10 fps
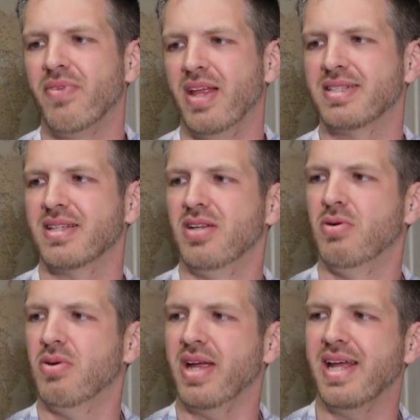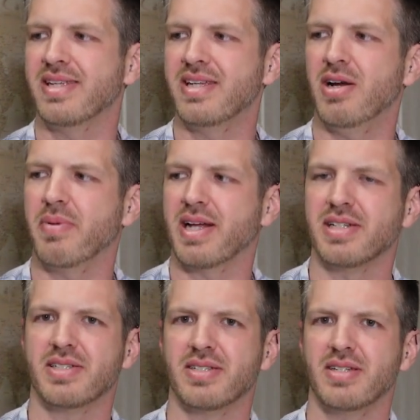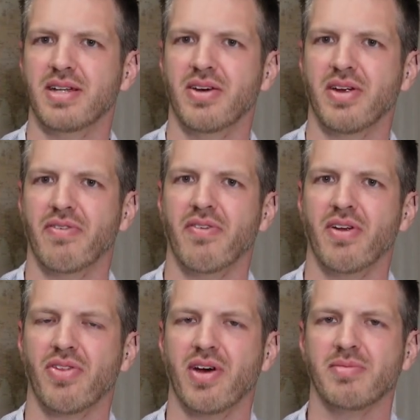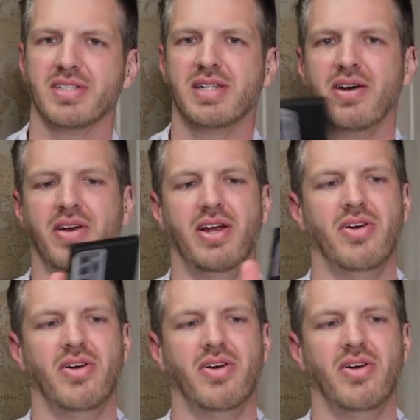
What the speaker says: it's a little easier because, you know, your thumb is down here.